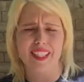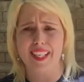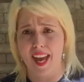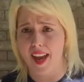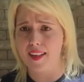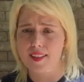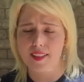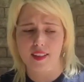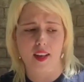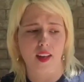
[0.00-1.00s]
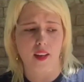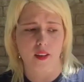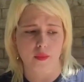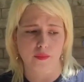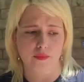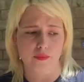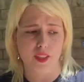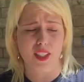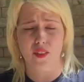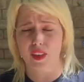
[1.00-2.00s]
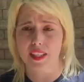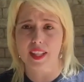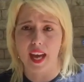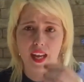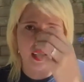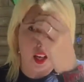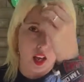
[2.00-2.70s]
snacks, stuff like that,